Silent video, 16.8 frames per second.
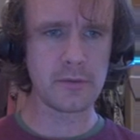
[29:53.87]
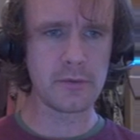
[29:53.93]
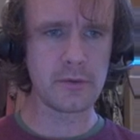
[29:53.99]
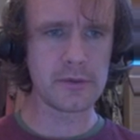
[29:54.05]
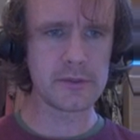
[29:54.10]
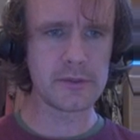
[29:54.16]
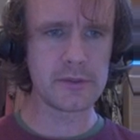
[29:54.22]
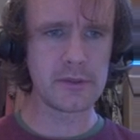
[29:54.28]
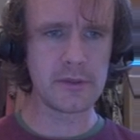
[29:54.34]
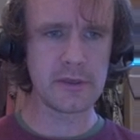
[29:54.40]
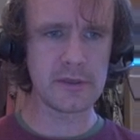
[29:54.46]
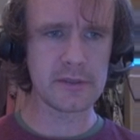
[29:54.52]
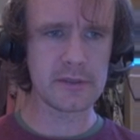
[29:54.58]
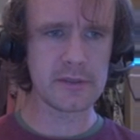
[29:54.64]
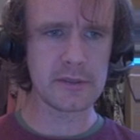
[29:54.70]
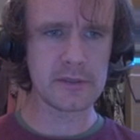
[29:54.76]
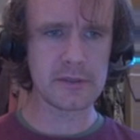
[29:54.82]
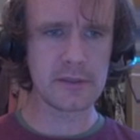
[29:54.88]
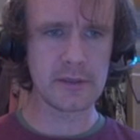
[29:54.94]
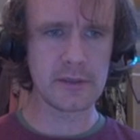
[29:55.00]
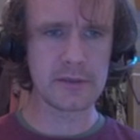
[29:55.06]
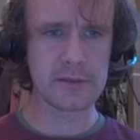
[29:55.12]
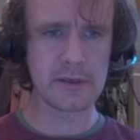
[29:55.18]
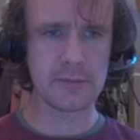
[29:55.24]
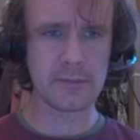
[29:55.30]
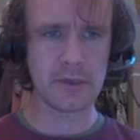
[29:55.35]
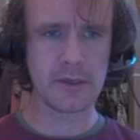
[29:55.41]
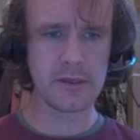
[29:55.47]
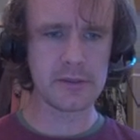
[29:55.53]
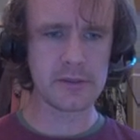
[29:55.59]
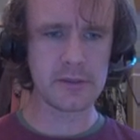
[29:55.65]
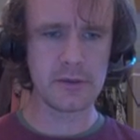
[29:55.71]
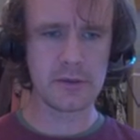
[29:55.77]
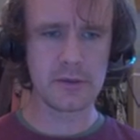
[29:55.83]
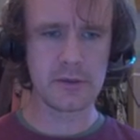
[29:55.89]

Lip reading: was, yes, that's the example answer.